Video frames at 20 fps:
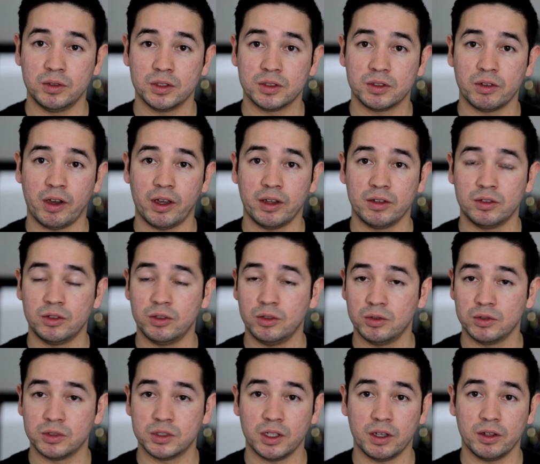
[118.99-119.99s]
decide
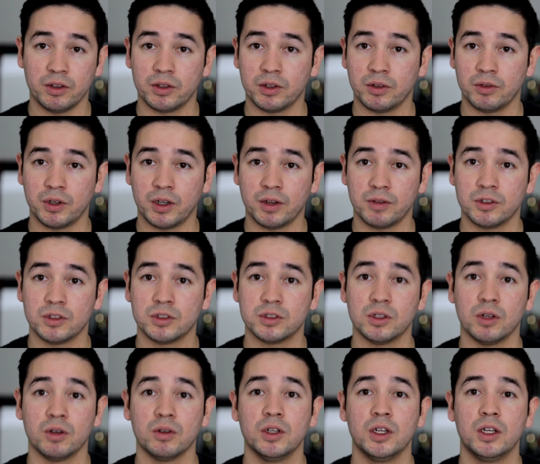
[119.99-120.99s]
to sell it or whatever.
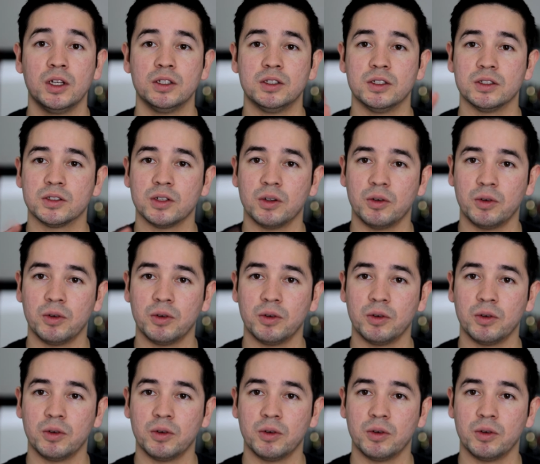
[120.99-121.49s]
So just